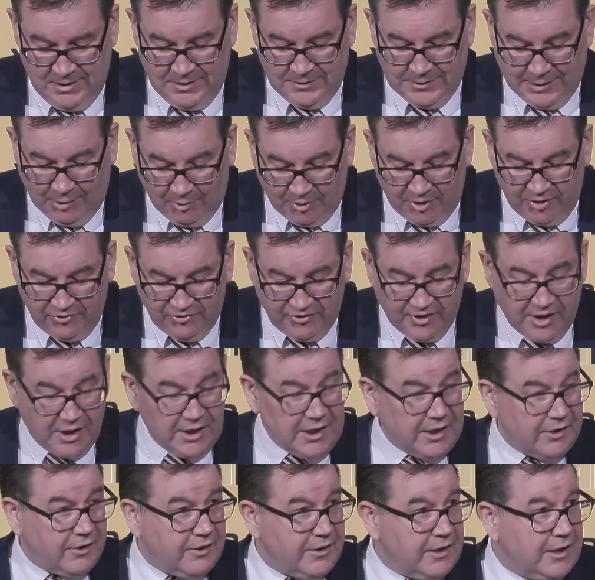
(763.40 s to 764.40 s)
Now, it is
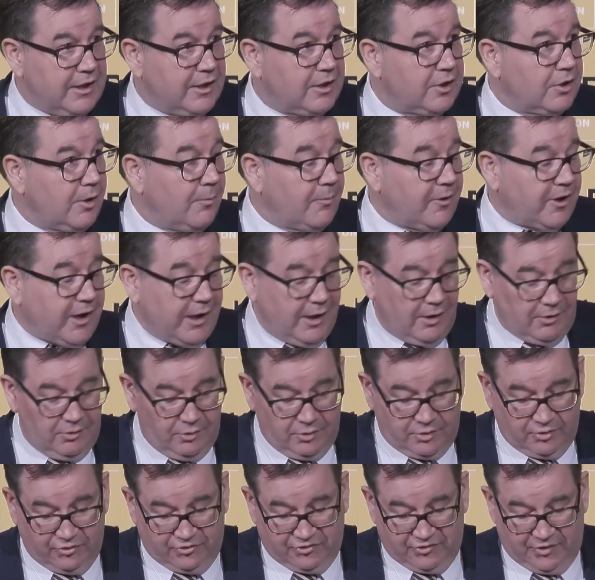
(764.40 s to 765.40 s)
clear that the economic
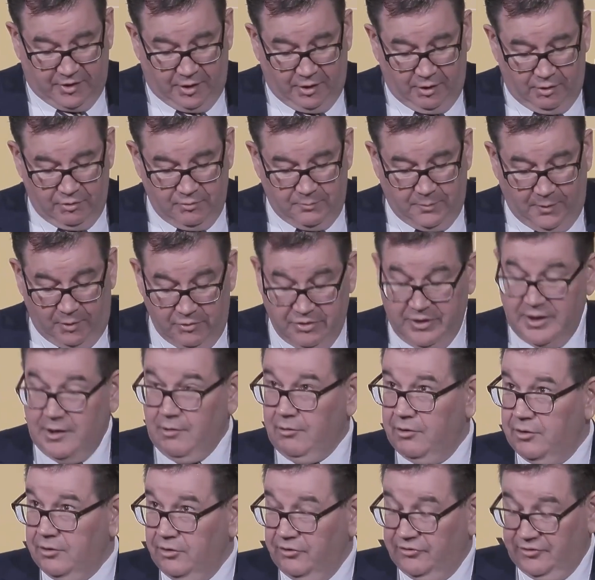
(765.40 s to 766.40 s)
outlook has slowed, both
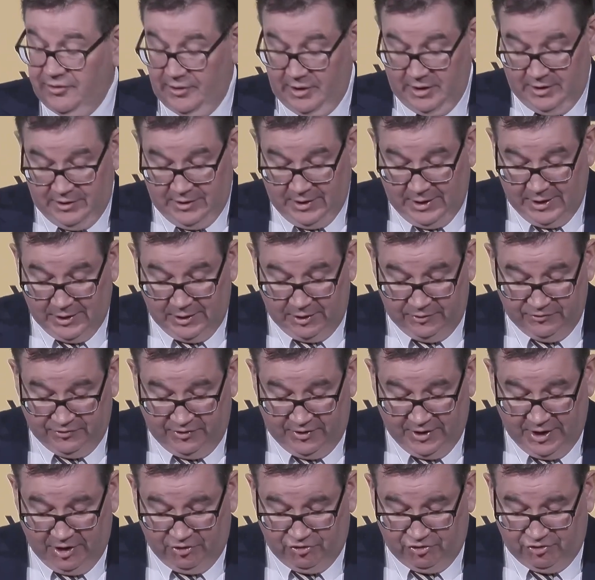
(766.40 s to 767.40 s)
here in New Zealand and
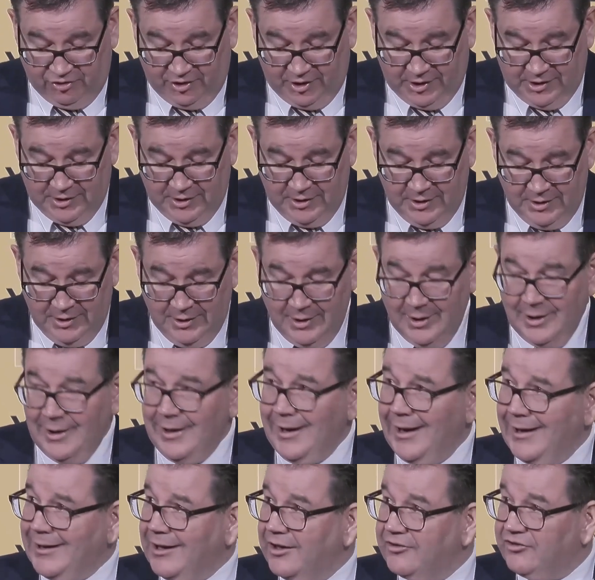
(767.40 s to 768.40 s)
internationally,
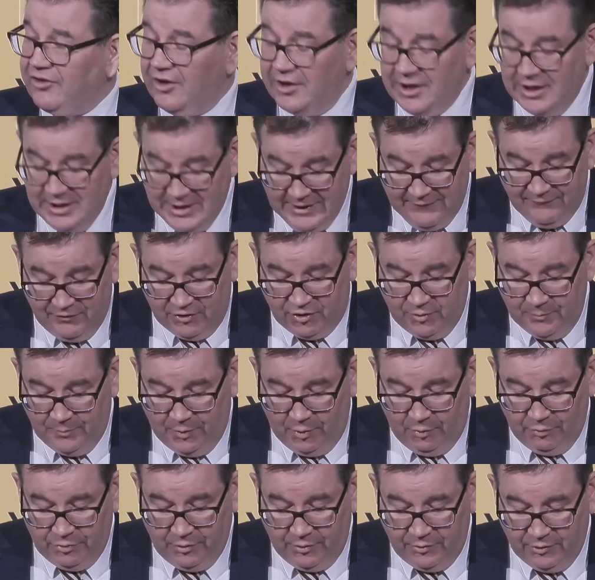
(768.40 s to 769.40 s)
and it's
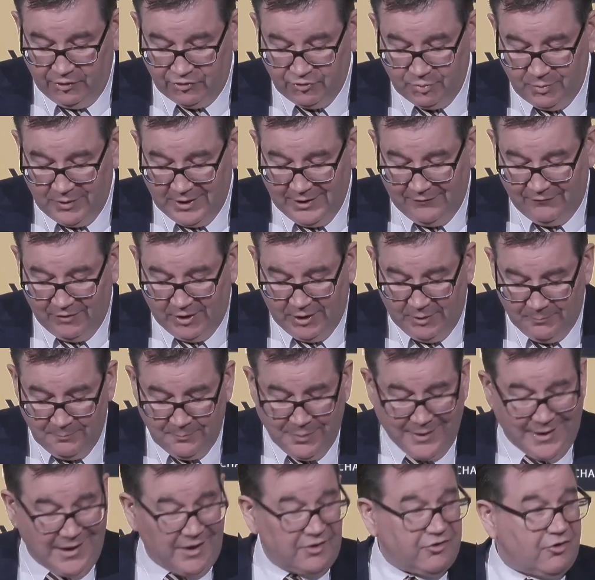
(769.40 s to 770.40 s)
inevitable that this will have an
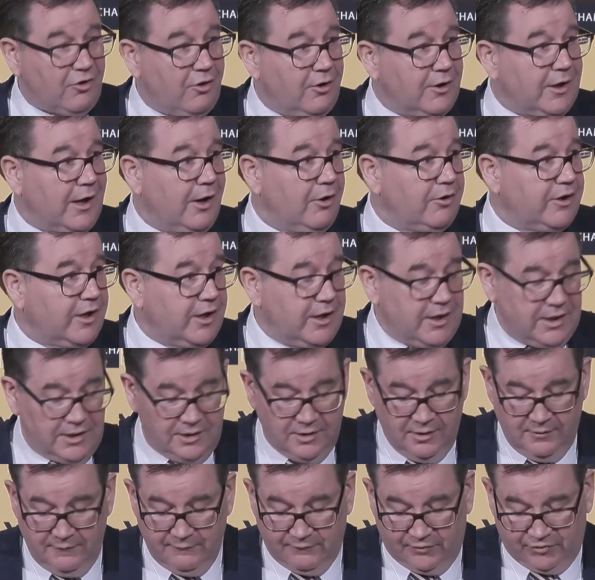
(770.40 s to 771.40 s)
impact on our key
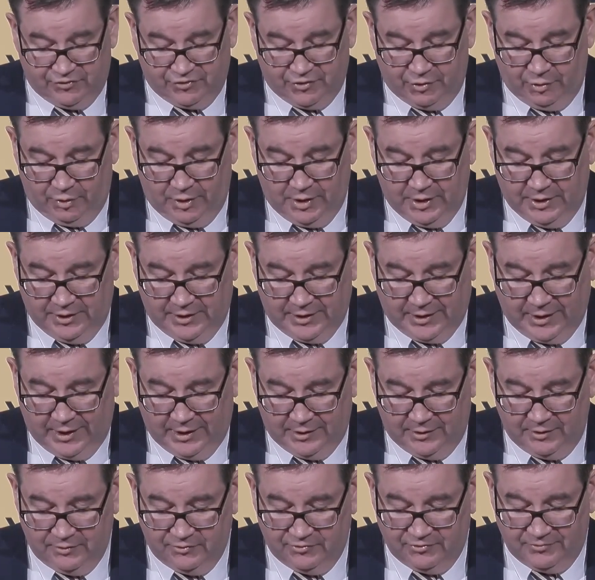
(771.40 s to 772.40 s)
fiscal
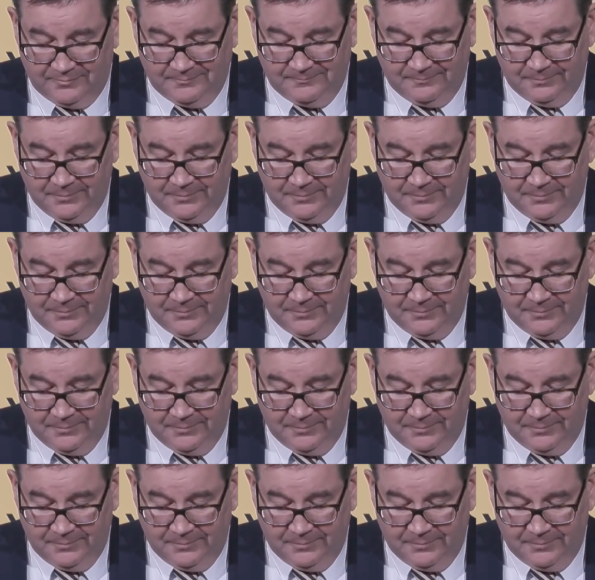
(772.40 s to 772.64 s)
indicators.